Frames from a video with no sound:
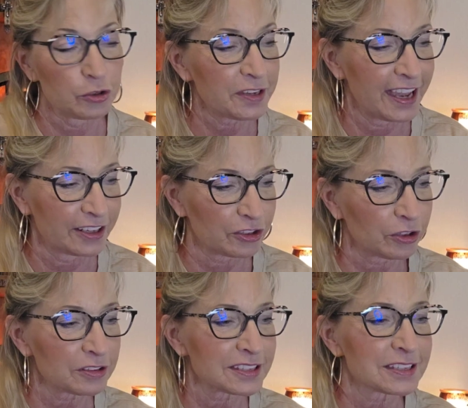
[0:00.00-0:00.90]

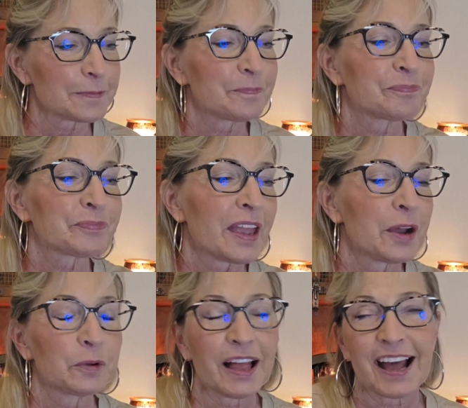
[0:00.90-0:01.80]
candles.
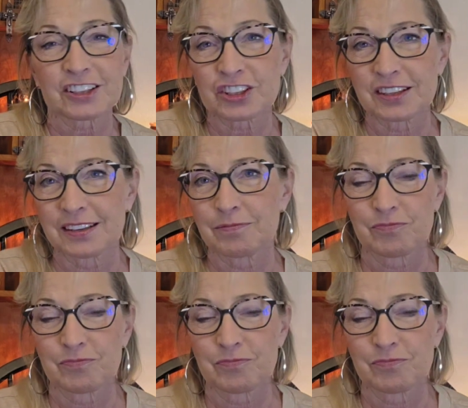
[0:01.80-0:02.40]
Well, actually,